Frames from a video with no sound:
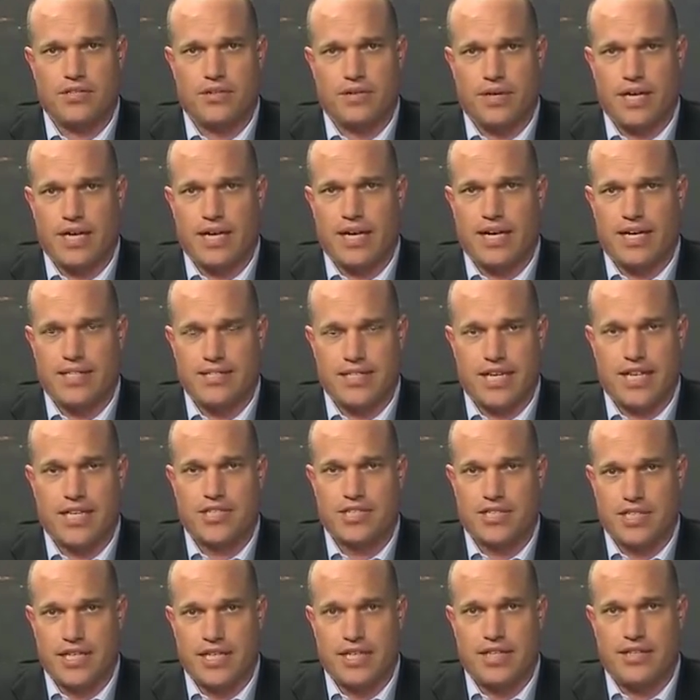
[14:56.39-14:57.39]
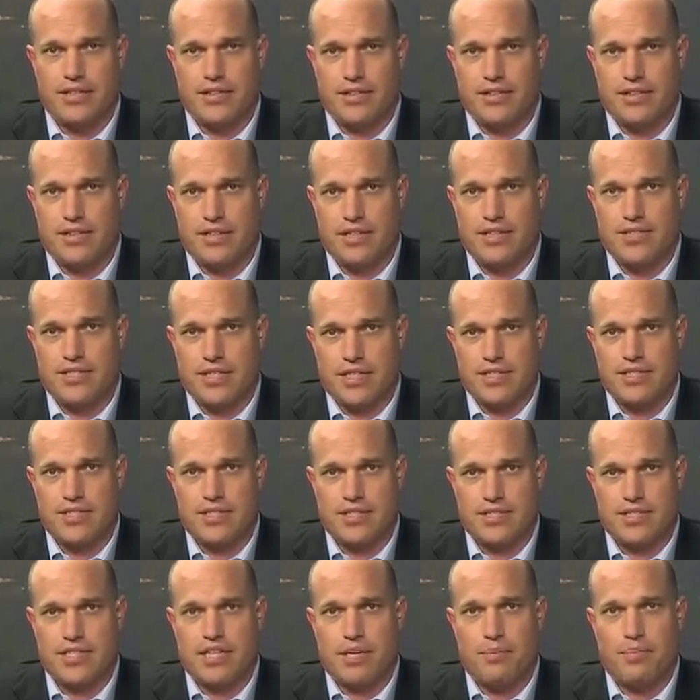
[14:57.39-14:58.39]
to realize actually this is
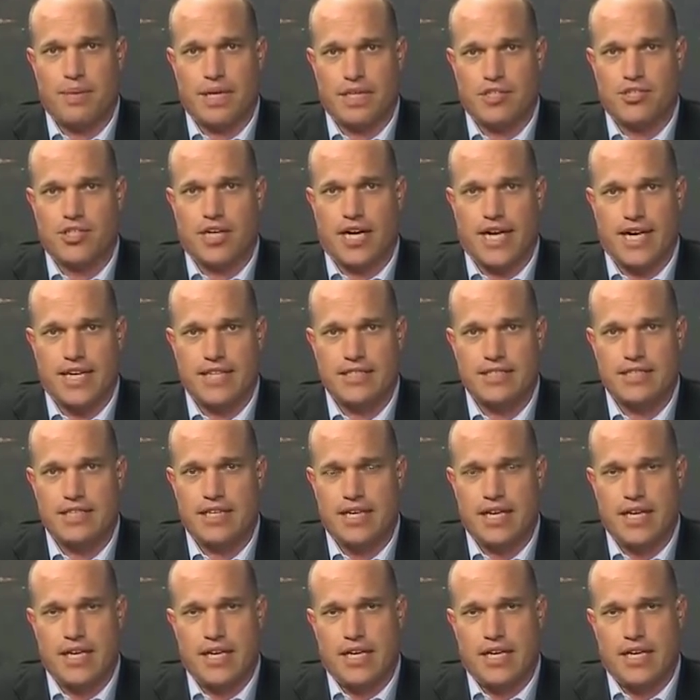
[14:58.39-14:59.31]
a sleeping giant.